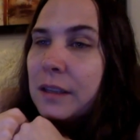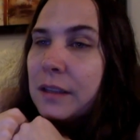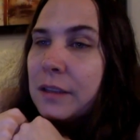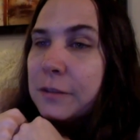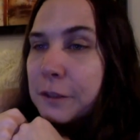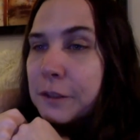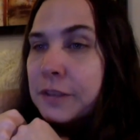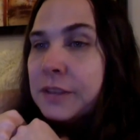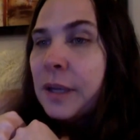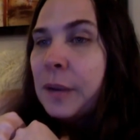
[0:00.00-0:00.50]
The
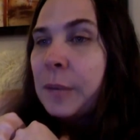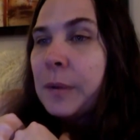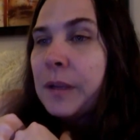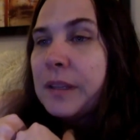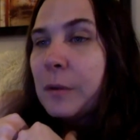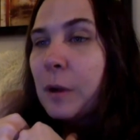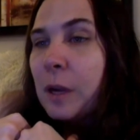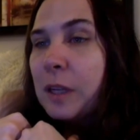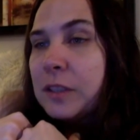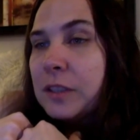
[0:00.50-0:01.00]
first time I
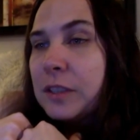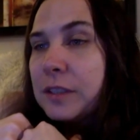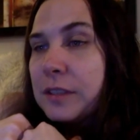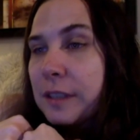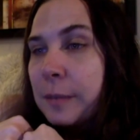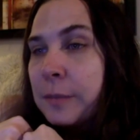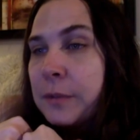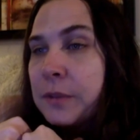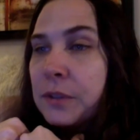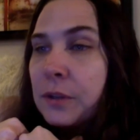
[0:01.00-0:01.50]
watched this
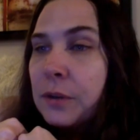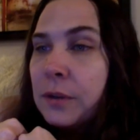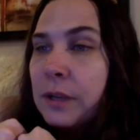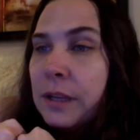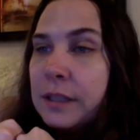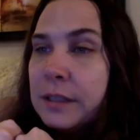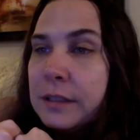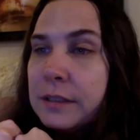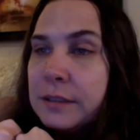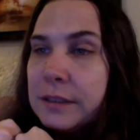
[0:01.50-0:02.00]
episode,
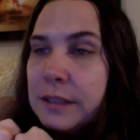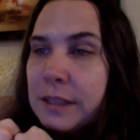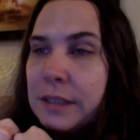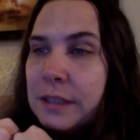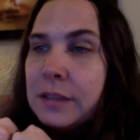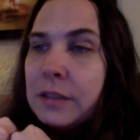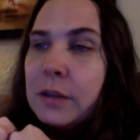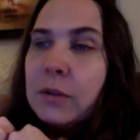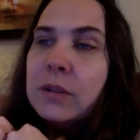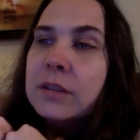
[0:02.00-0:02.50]
I did
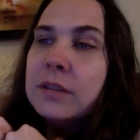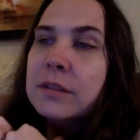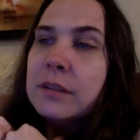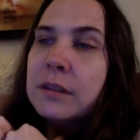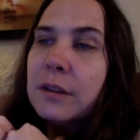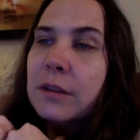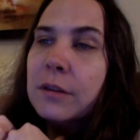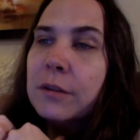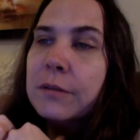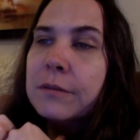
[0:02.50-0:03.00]
notice
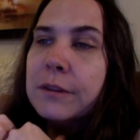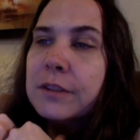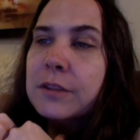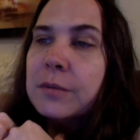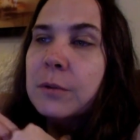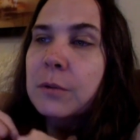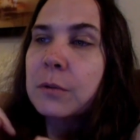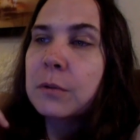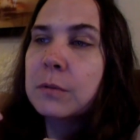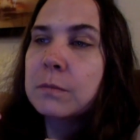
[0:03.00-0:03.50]
another
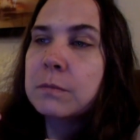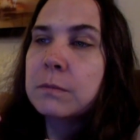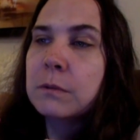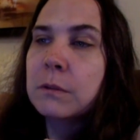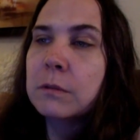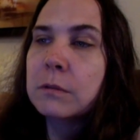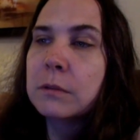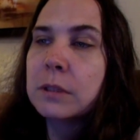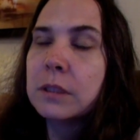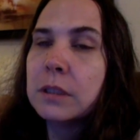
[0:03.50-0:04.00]
invisible
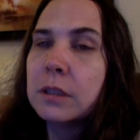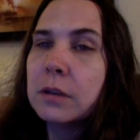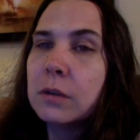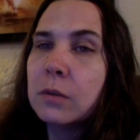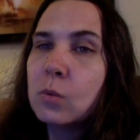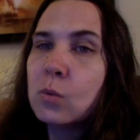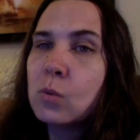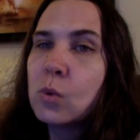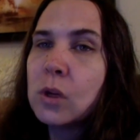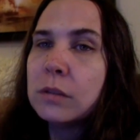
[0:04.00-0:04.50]
gorilla
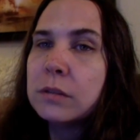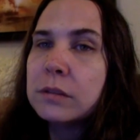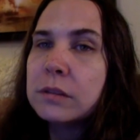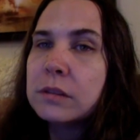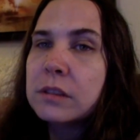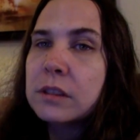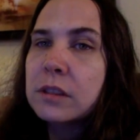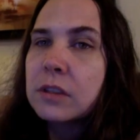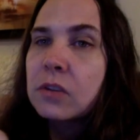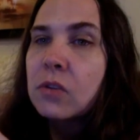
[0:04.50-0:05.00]

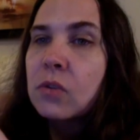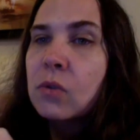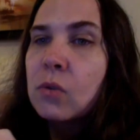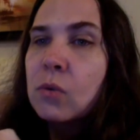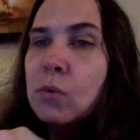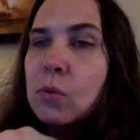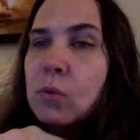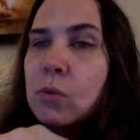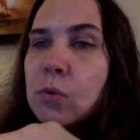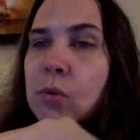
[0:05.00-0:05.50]
waltzing
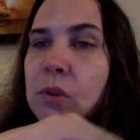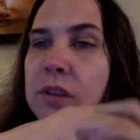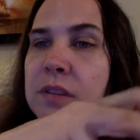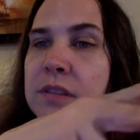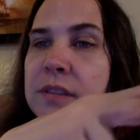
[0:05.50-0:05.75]
through the